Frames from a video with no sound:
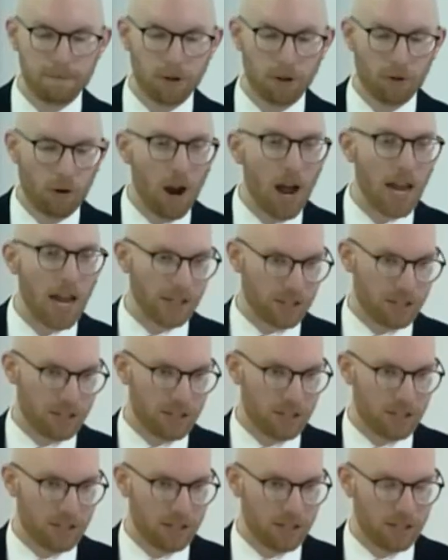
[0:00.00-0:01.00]

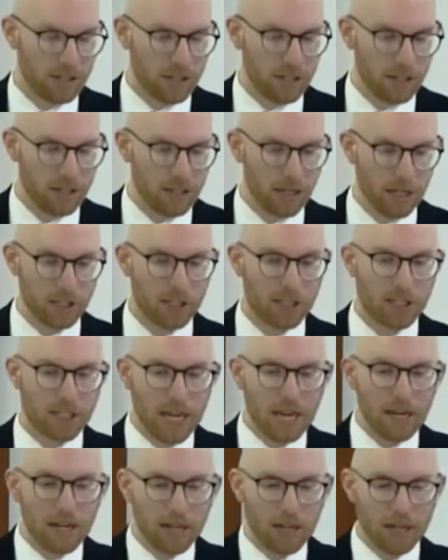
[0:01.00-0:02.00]
Christ
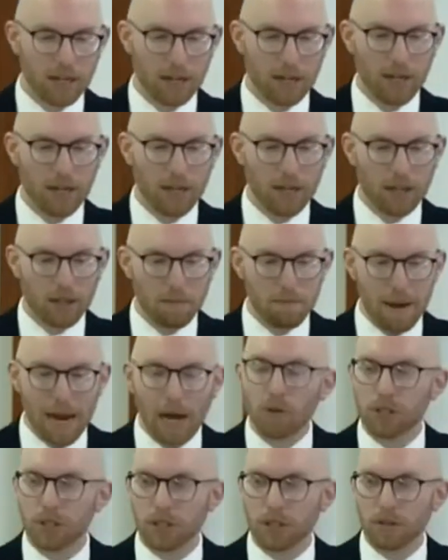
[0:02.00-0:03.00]
ascended the
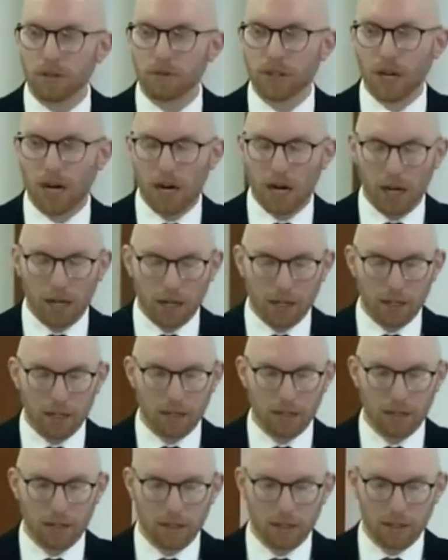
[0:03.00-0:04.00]
mountain of God
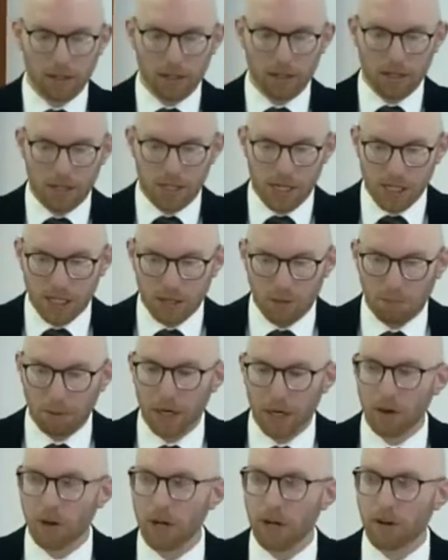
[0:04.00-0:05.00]

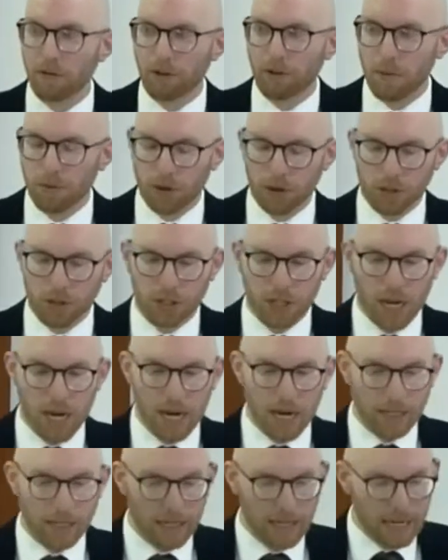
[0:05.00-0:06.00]
disappearing from their
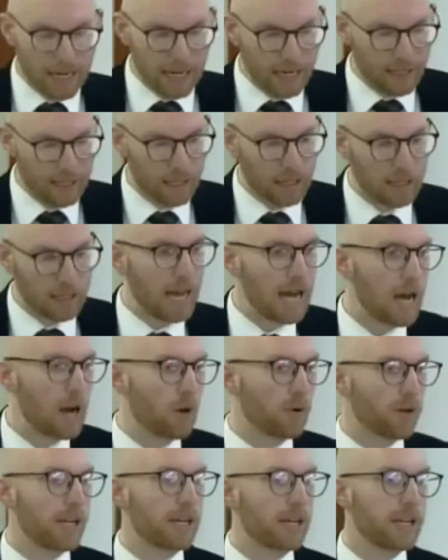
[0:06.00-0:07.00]
sight in the
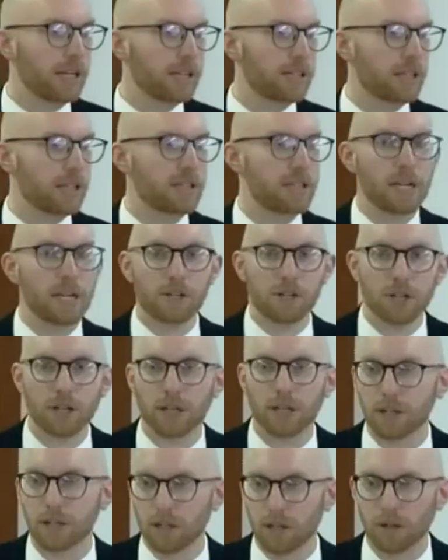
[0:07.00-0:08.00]
cloud in his
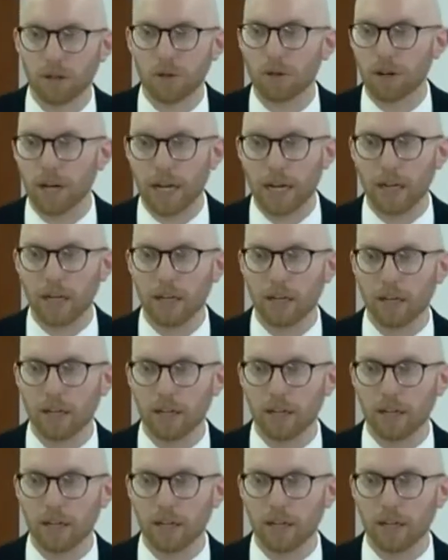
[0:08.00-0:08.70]
ascension into glory.